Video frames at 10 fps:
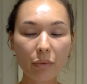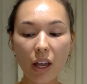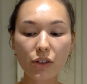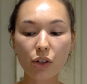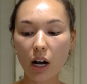
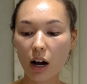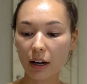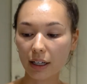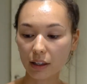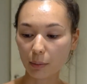and you
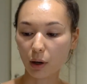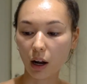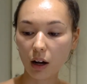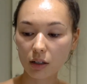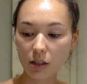can't get the
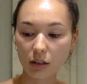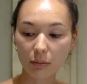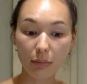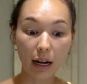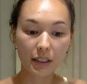product
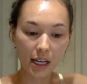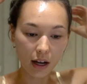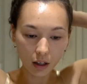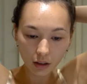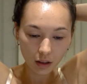back
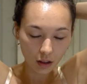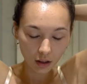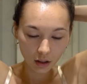down.